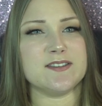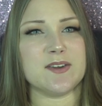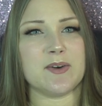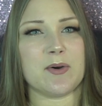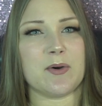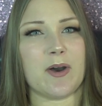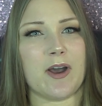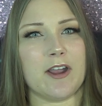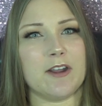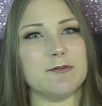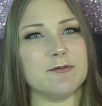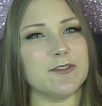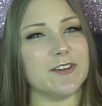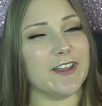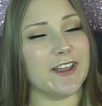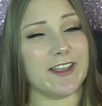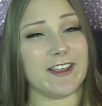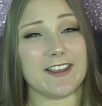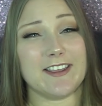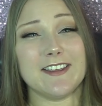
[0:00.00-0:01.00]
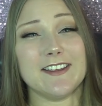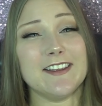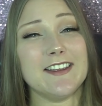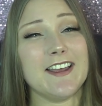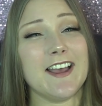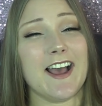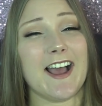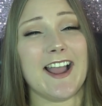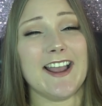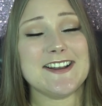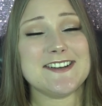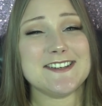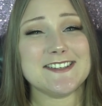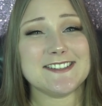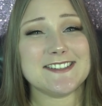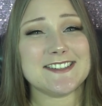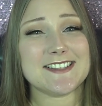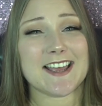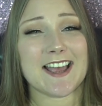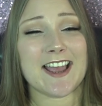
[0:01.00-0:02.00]
so I'm like, I
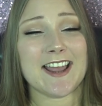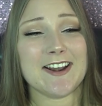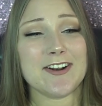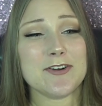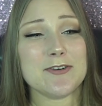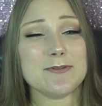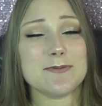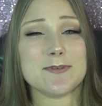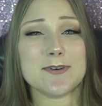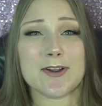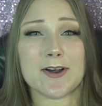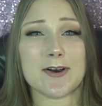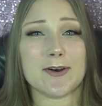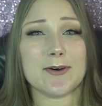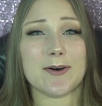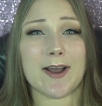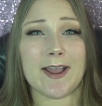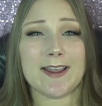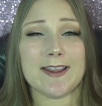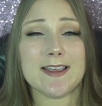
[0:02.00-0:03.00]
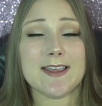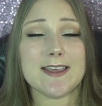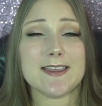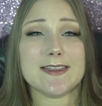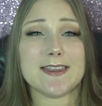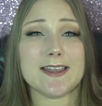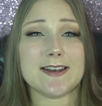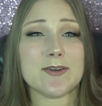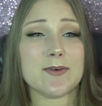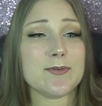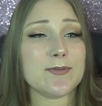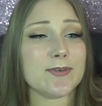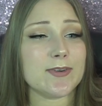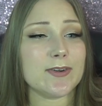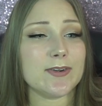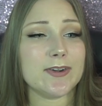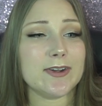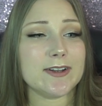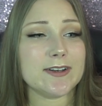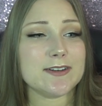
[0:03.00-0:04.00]
just, I don't know. I They don't
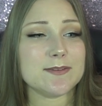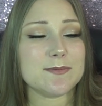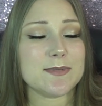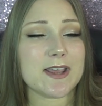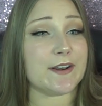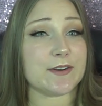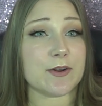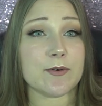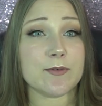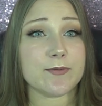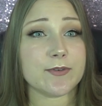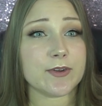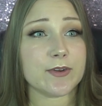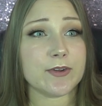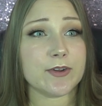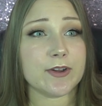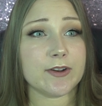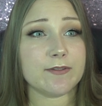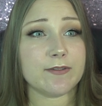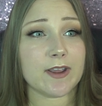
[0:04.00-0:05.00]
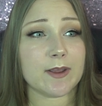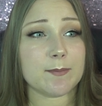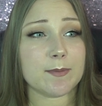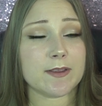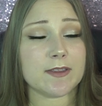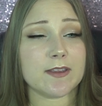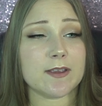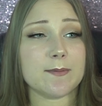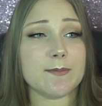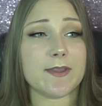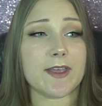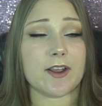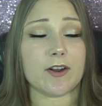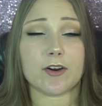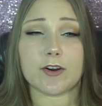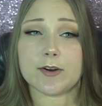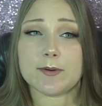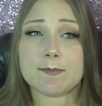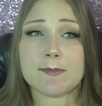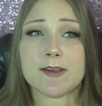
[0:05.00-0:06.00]
feel good to me. I don't feel good vaping them. They
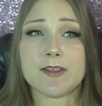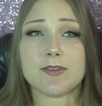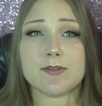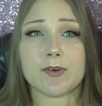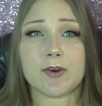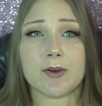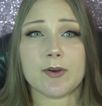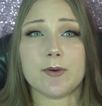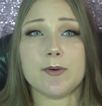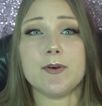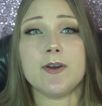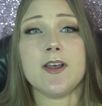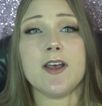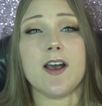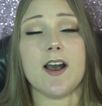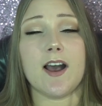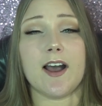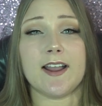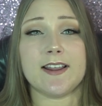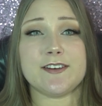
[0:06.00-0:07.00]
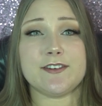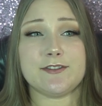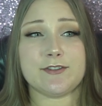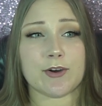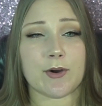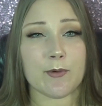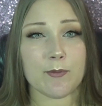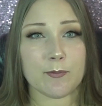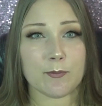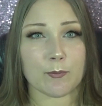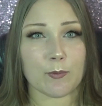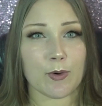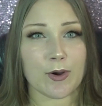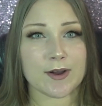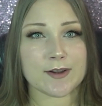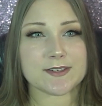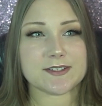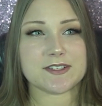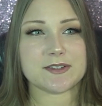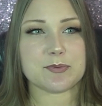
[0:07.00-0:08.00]
hurt my throat. I don't
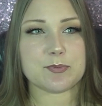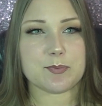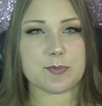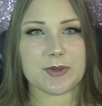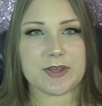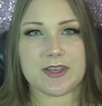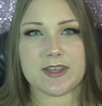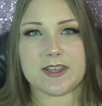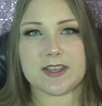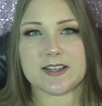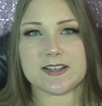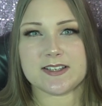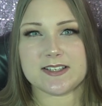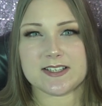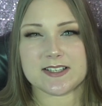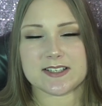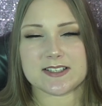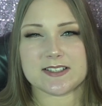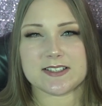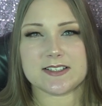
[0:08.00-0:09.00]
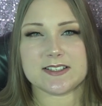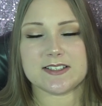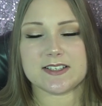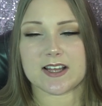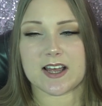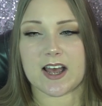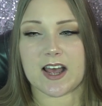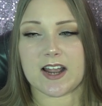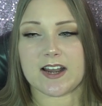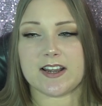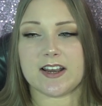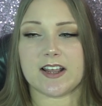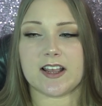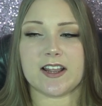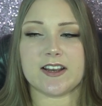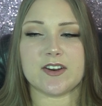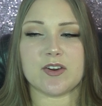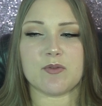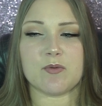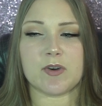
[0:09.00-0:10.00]
want to be addicted to high nic.
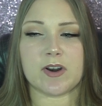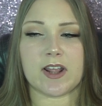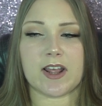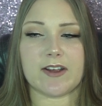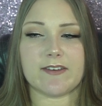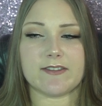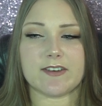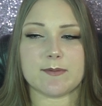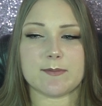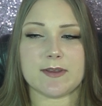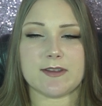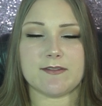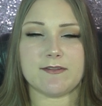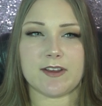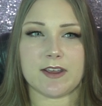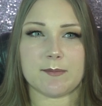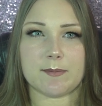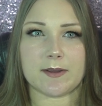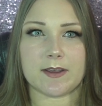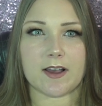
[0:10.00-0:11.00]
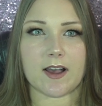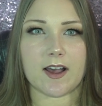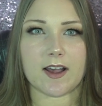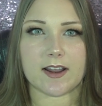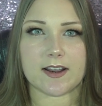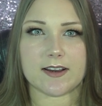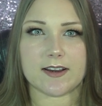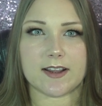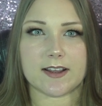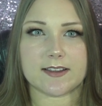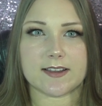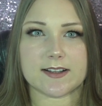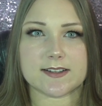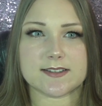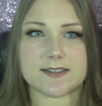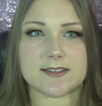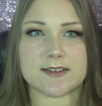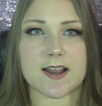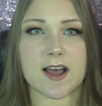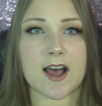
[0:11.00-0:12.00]
I don't want to have to be vaping high nic.
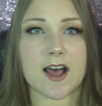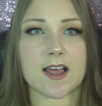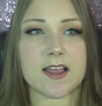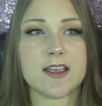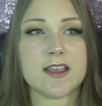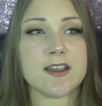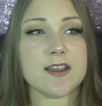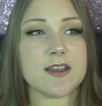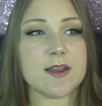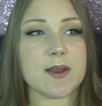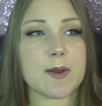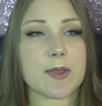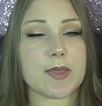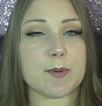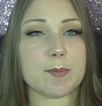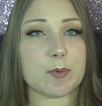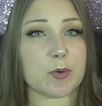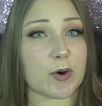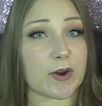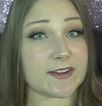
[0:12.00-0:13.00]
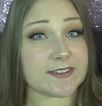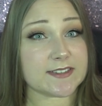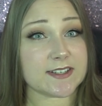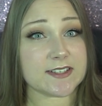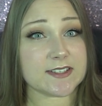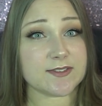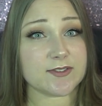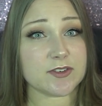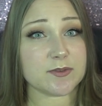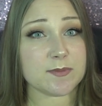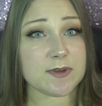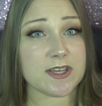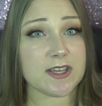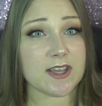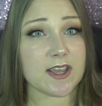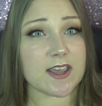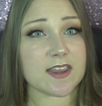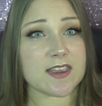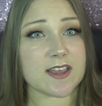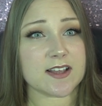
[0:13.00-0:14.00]
That's not the process for
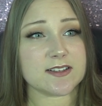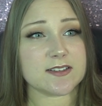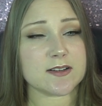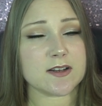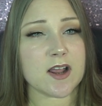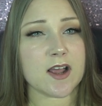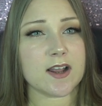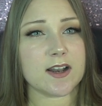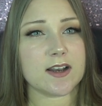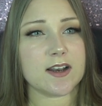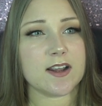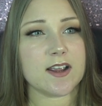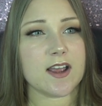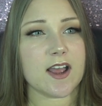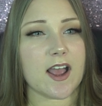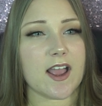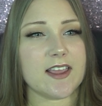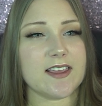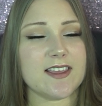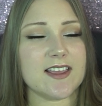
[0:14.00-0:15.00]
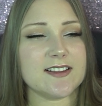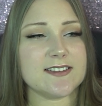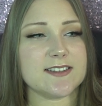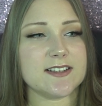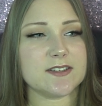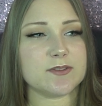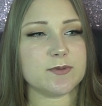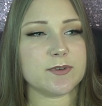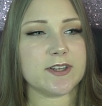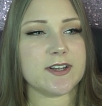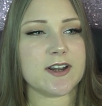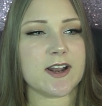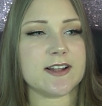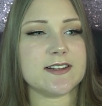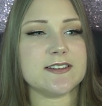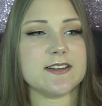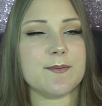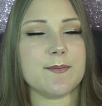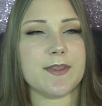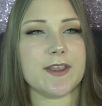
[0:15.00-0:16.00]
me, and that's not, I guess that's really
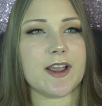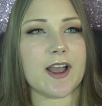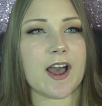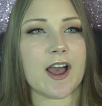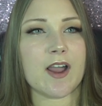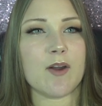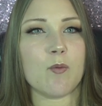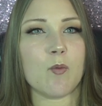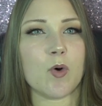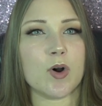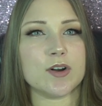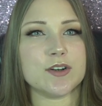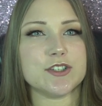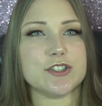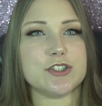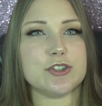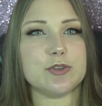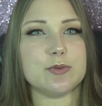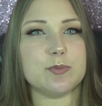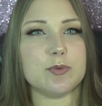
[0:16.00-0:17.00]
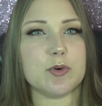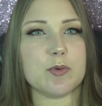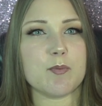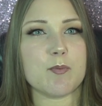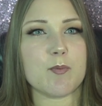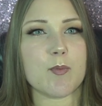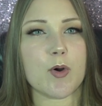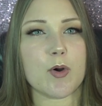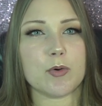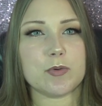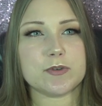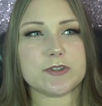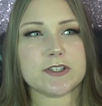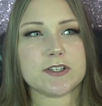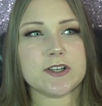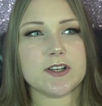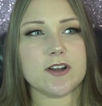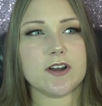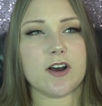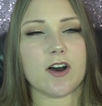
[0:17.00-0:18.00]
not something I want to promote
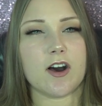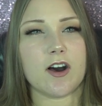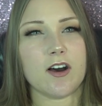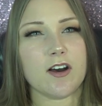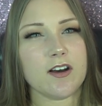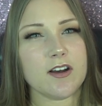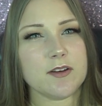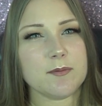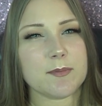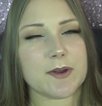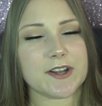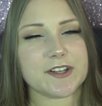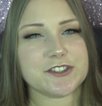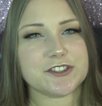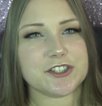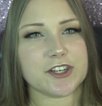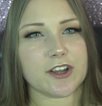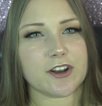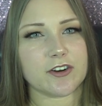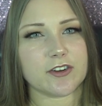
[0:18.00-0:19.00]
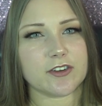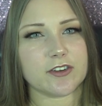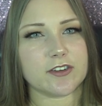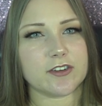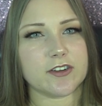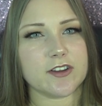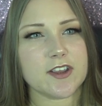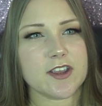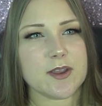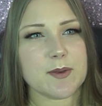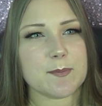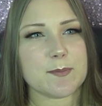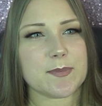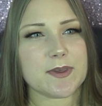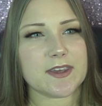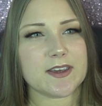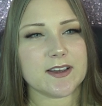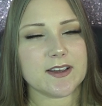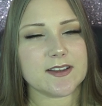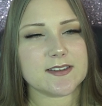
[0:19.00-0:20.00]
on my channel,
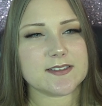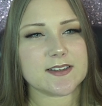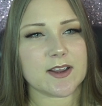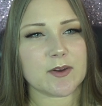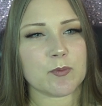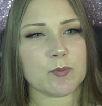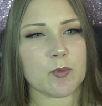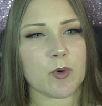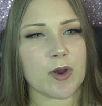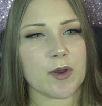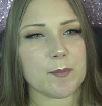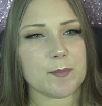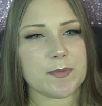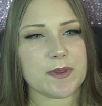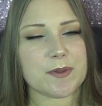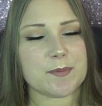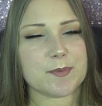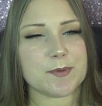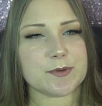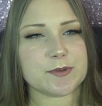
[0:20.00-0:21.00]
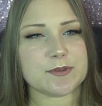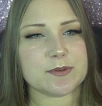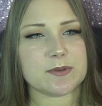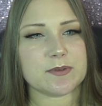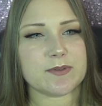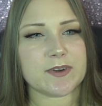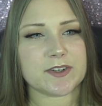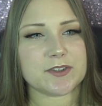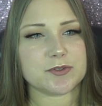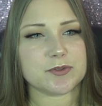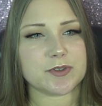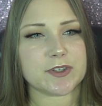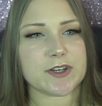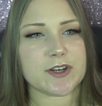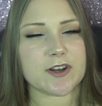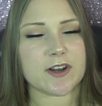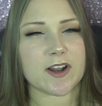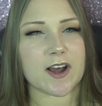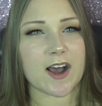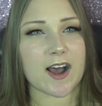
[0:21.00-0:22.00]
because I want people to eventually
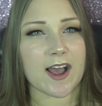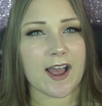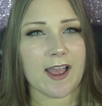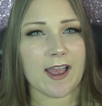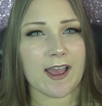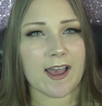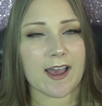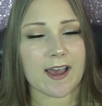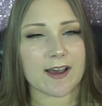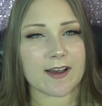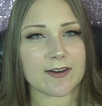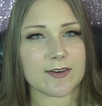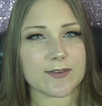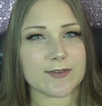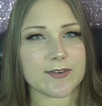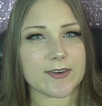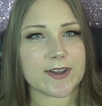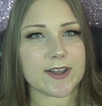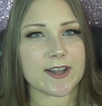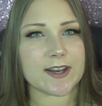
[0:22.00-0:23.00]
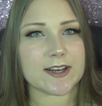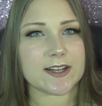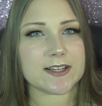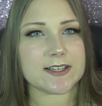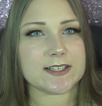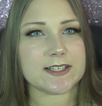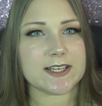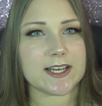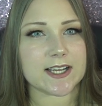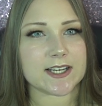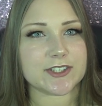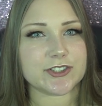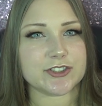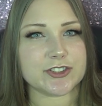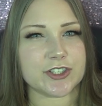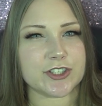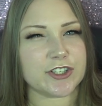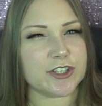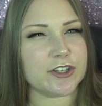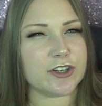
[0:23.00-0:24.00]
not have an
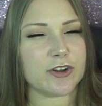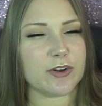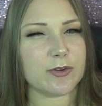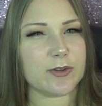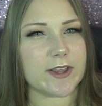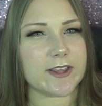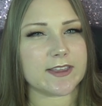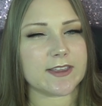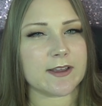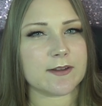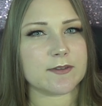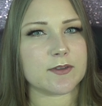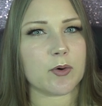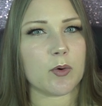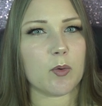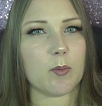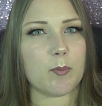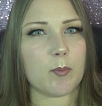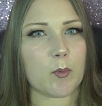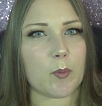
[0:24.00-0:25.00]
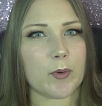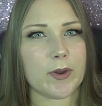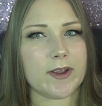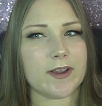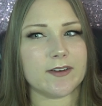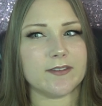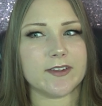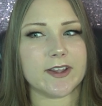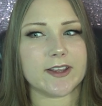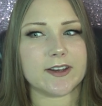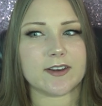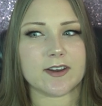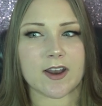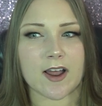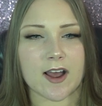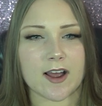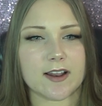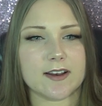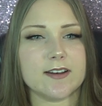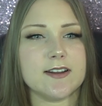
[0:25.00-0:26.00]
addiction, you know, like that, the whole point of like
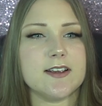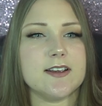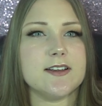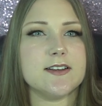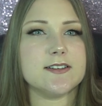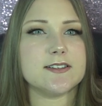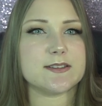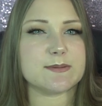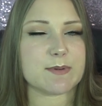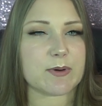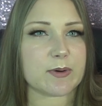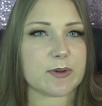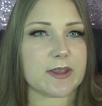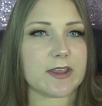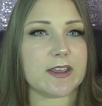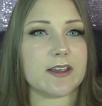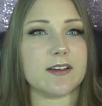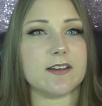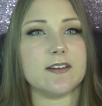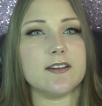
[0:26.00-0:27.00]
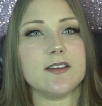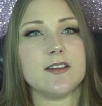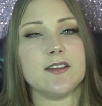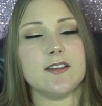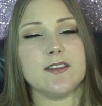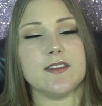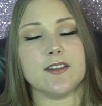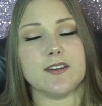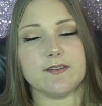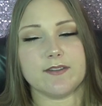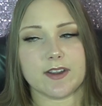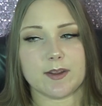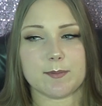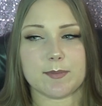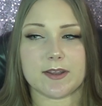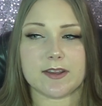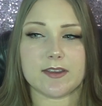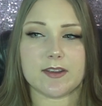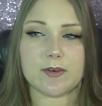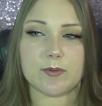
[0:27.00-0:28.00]
not smoking, then
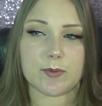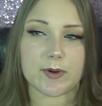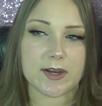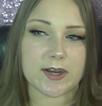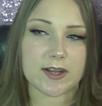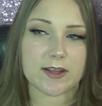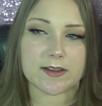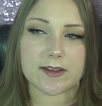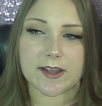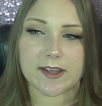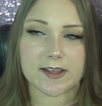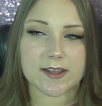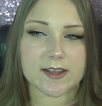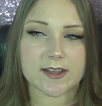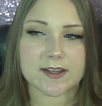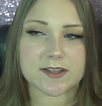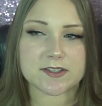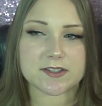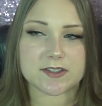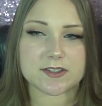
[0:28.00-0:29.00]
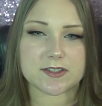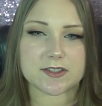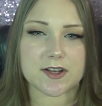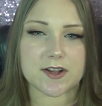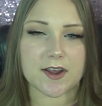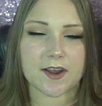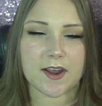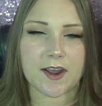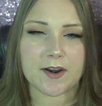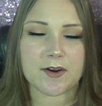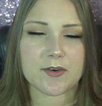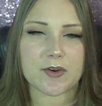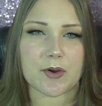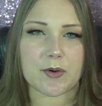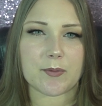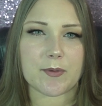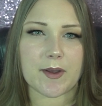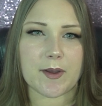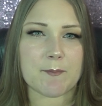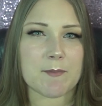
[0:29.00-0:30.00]
vaping, then weaning, like it's, I don't
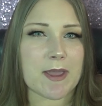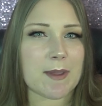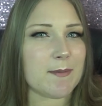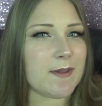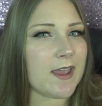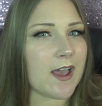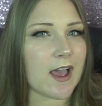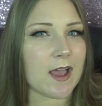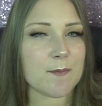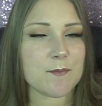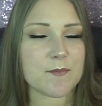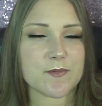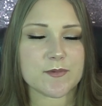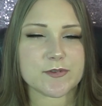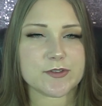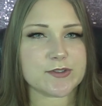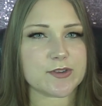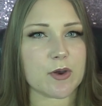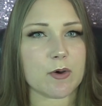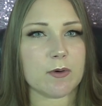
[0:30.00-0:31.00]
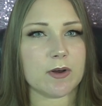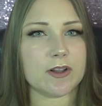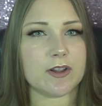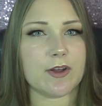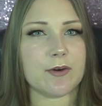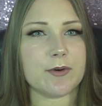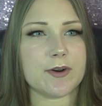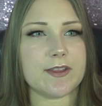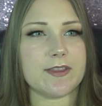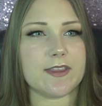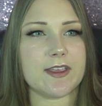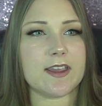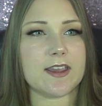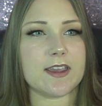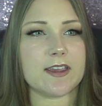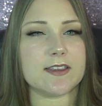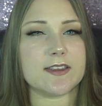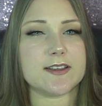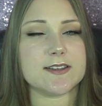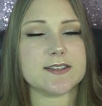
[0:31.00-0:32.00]
know, maybe I'm so alone in
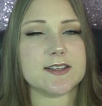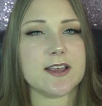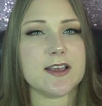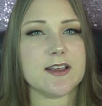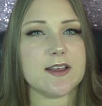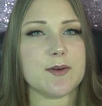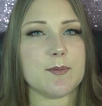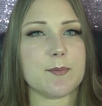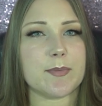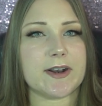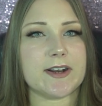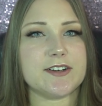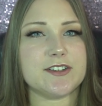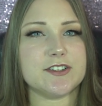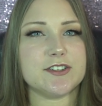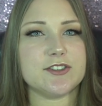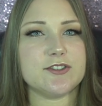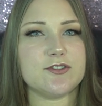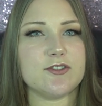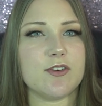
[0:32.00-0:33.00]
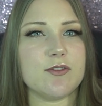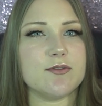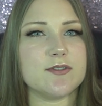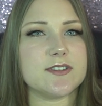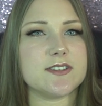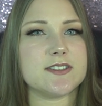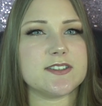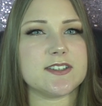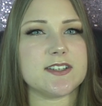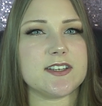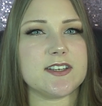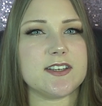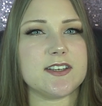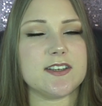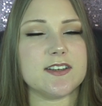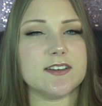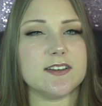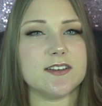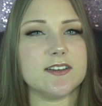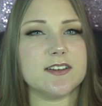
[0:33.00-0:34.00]
thinking this, but I just don't
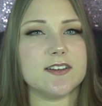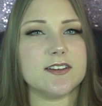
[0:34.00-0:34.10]
see